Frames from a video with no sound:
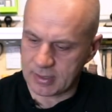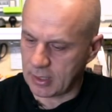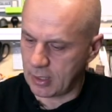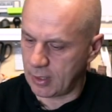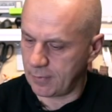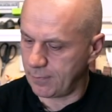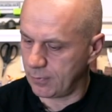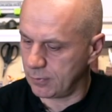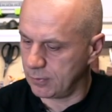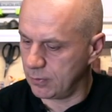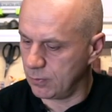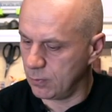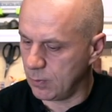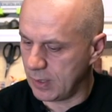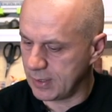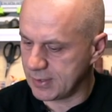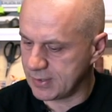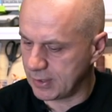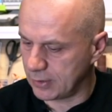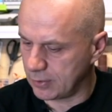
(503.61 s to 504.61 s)
I have only
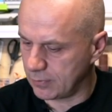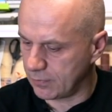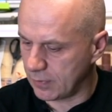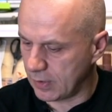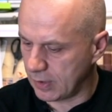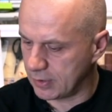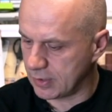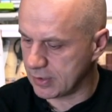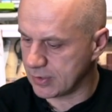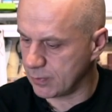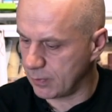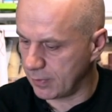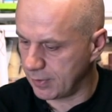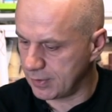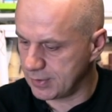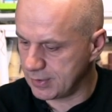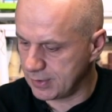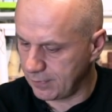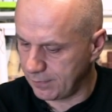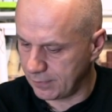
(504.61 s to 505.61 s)
one set of runners with
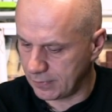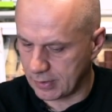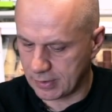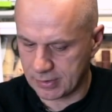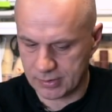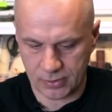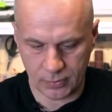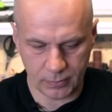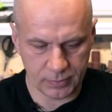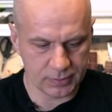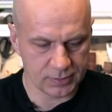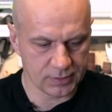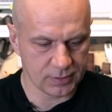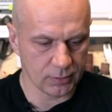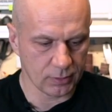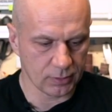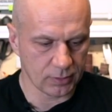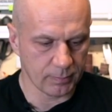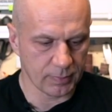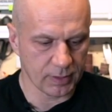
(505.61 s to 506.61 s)
stiffeners, so it's
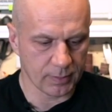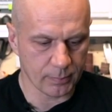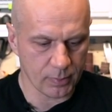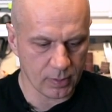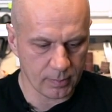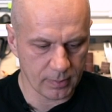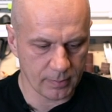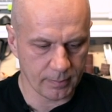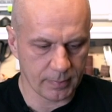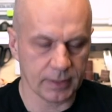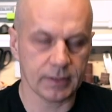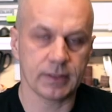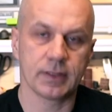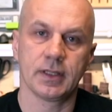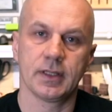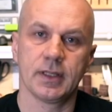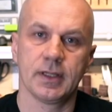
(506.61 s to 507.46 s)
not a big problem, but